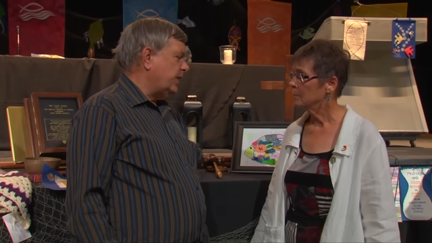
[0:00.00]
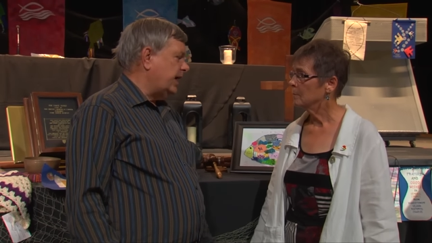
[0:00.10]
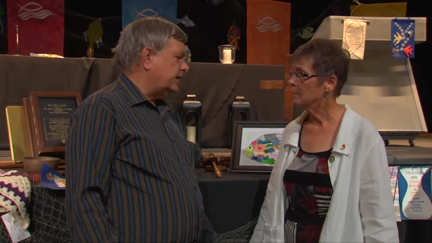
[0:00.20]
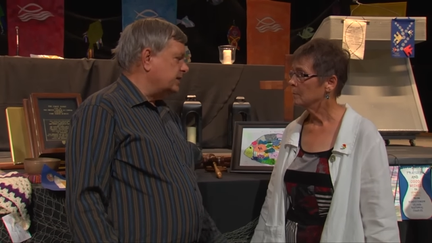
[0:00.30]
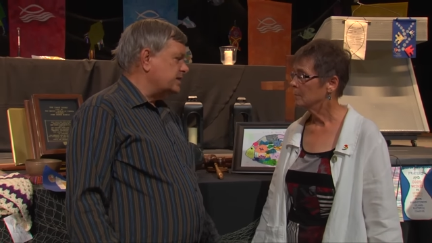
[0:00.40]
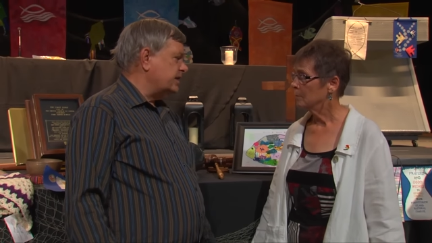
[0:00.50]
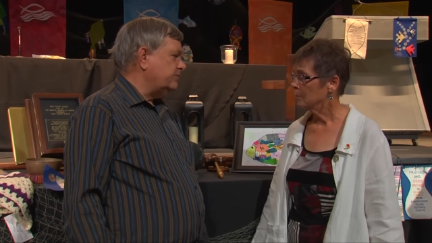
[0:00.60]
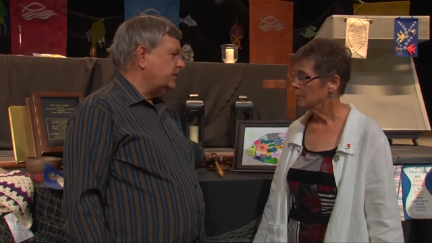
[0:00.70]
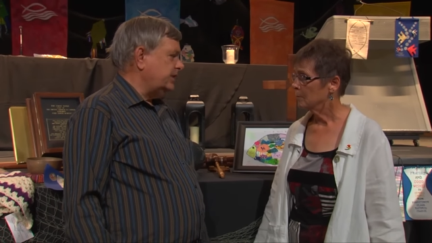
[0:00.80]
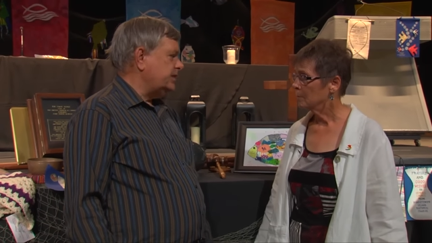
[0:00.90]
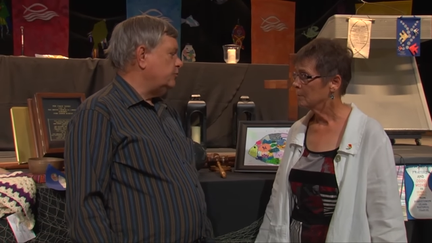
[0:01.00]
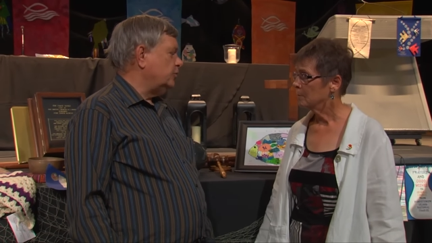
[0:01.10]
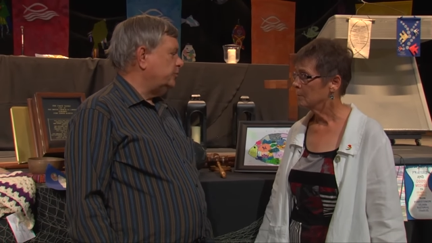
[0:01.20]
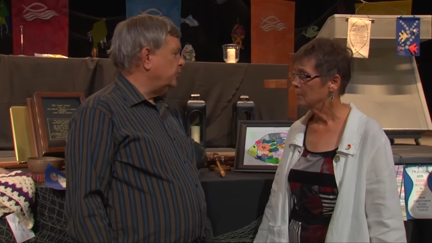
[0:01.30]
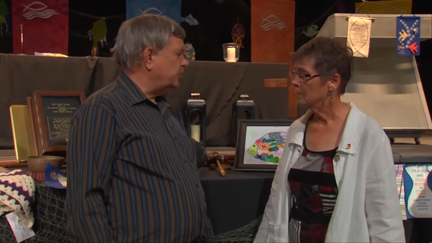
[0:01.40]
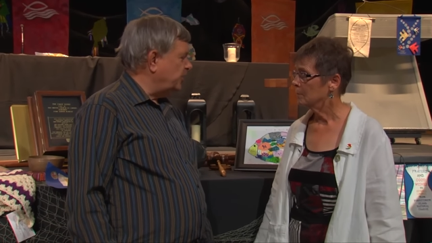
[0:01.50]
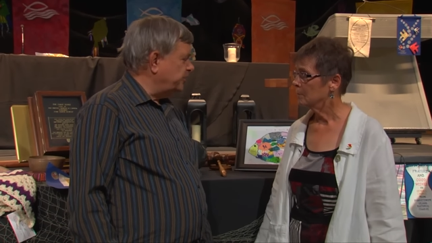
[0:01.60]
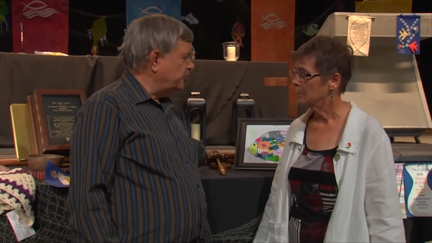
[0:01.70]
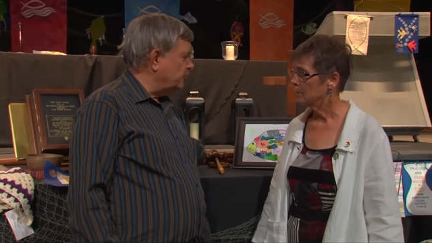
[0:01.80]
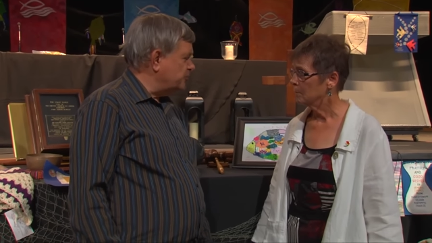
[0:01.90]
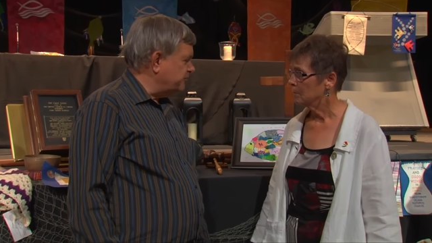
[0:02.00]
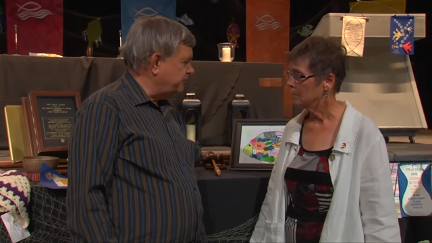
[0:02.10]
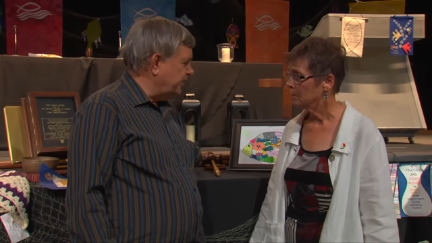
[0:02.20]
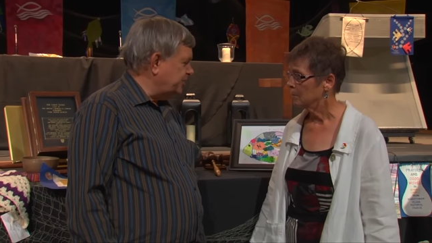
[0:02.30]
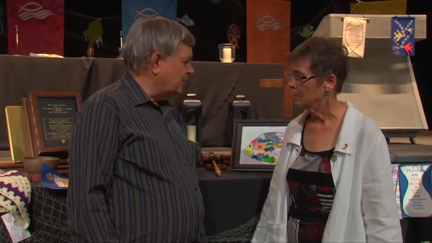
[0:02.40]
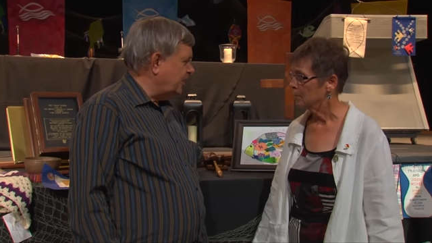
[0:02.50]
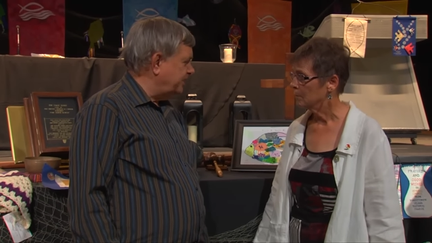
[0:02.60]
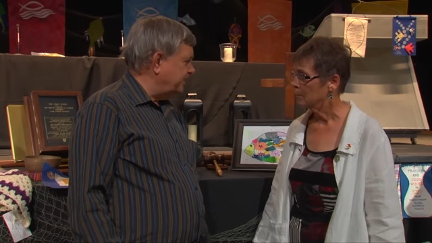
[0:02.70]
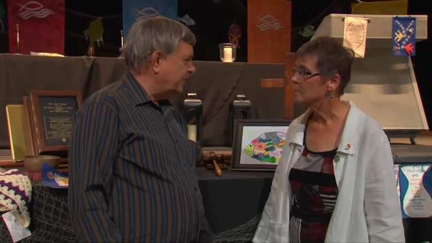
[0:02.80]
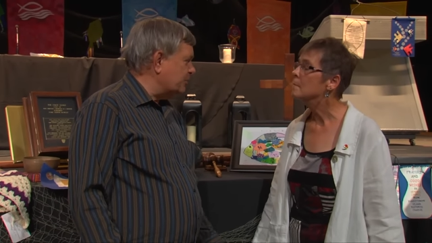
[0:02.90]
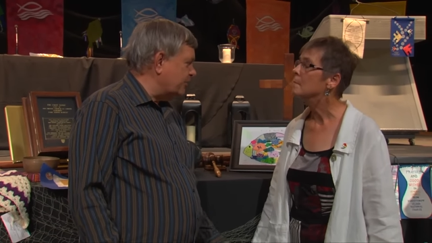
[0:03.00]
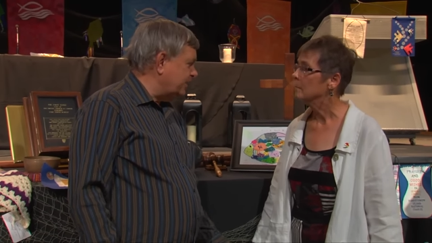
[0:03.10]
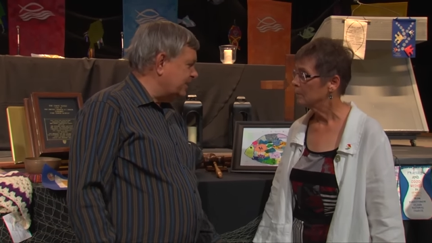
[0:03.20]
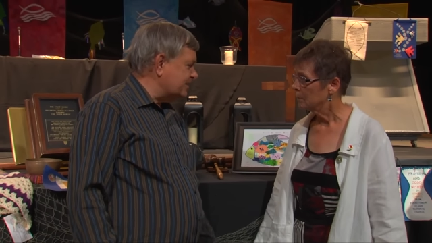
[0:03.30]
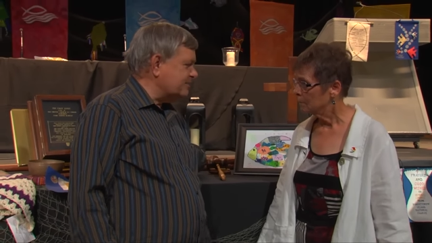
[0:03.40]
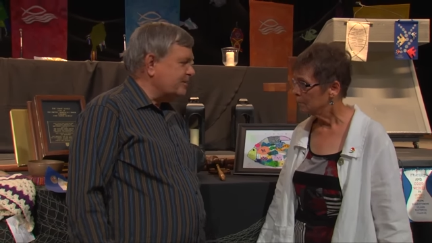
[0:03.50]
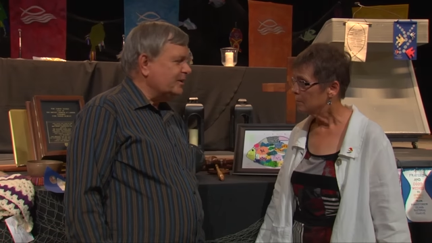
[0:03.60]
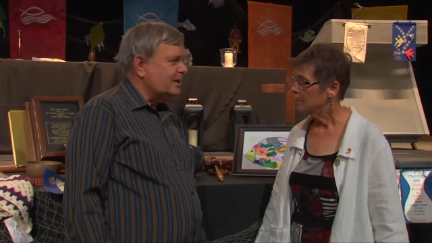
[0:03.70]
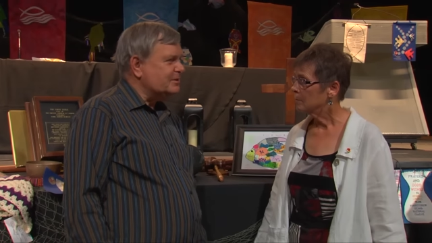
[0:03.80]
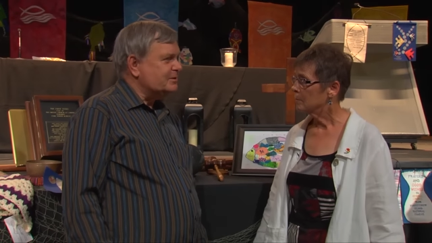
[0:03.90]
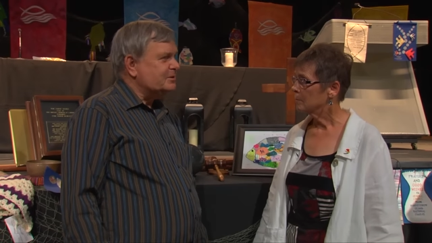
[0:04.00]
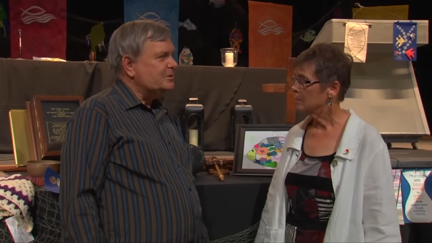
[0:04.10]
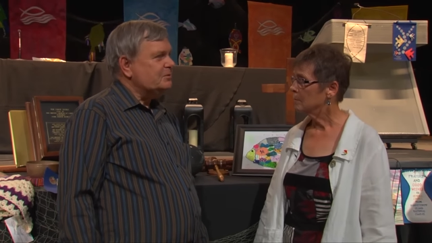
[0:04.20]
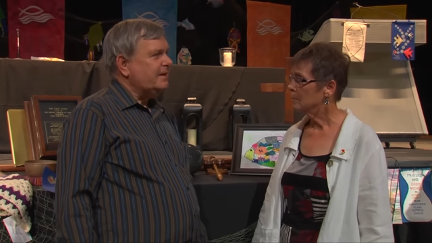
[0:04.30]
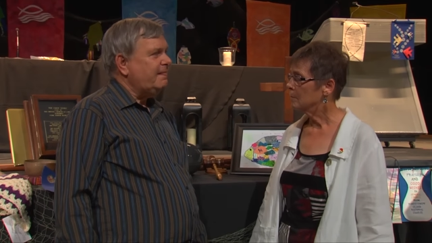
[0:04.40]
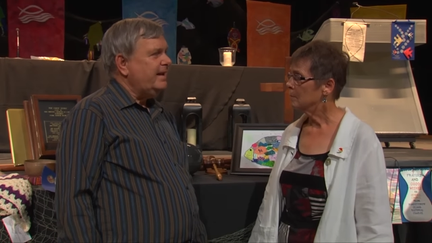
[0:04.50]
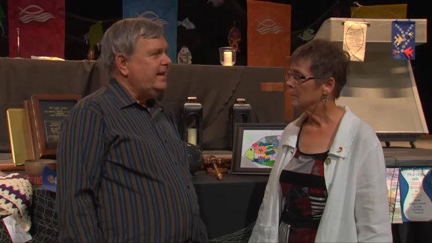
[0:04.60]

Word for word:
Speaker 1: back in the 70s. He wrote a book called The Crucified God that I read as a theological student.